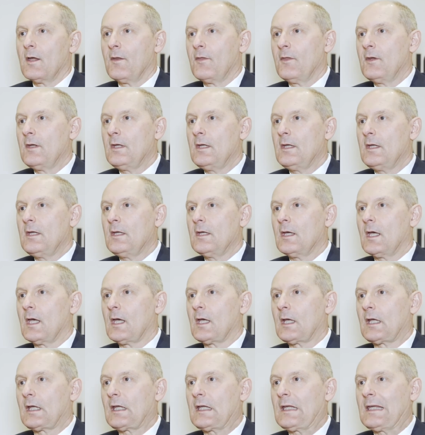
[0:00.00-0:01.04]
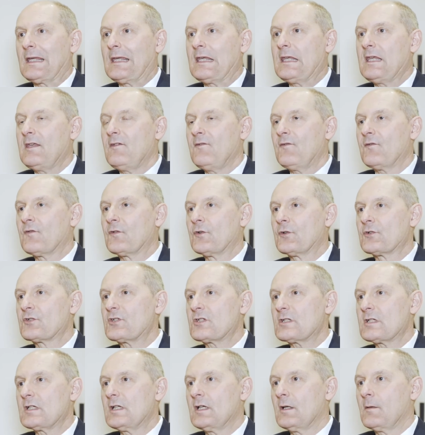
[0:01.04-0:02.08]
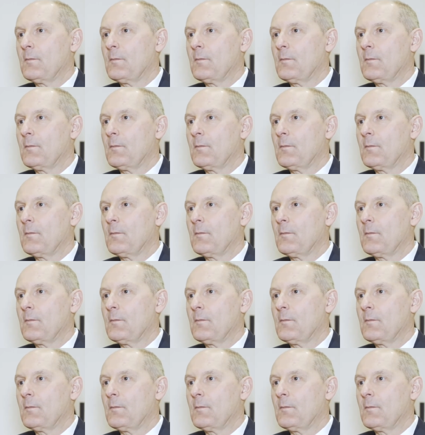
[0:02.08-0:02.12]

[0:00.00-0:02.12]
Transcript: The key first